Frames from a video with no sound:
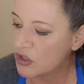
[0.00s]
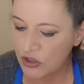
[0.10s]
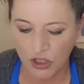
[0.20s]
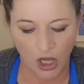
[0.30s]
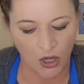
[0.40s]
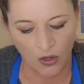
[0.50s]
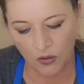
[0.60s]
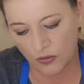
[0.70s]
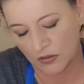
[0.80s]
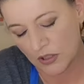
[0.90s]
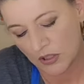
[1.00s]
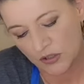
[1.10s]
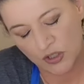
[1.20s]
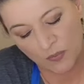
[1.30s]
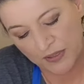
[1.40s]
So
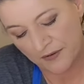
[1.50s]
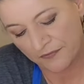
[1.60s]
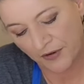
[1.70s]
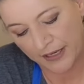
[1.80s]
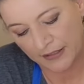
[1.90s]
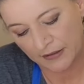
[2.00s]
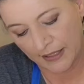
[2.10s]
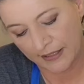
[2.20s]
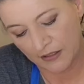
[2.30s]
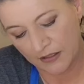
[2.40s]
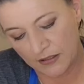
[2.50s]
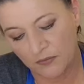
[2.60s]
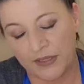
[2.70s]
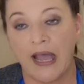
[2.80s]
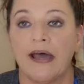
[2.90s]
don't be afraid to layer.
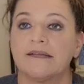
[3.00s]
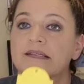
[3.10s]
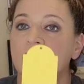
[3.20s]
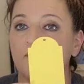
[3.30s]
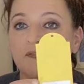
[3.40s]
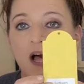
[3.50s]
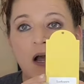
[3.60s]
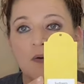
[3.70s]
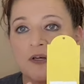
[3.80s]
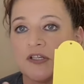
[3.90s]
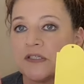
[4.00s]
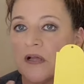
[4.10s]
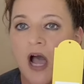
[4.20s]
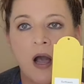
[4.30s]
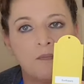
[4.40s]
We got
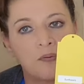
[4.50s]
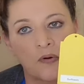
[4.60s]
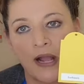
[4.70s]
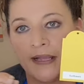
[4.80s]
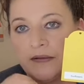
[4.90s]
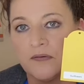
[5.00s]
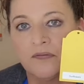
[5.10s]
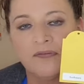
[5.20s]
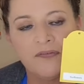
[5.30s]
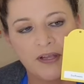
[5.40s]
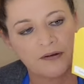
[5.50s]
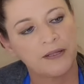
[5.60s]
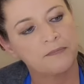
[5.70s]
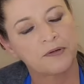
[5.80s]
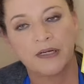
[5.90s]
sunflowers, a bright,
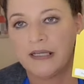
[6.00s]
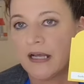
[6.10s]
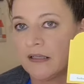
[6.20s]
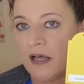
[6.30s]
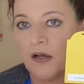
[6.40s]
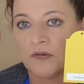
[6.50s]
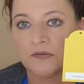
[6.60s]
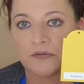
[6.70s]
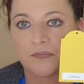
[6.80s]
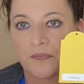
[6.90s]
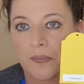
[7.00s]
very pretty yellow.